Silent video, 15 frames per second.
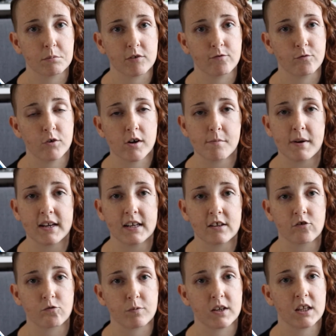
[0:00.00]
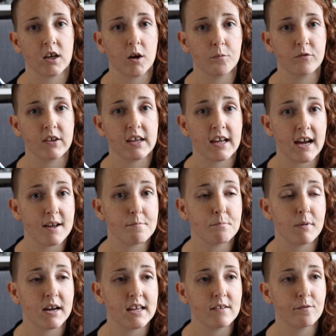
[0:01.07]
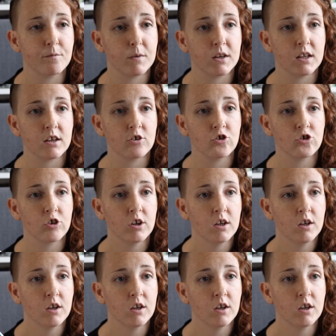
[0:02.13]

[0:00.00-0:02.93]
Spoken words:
before my next reading update. I might finish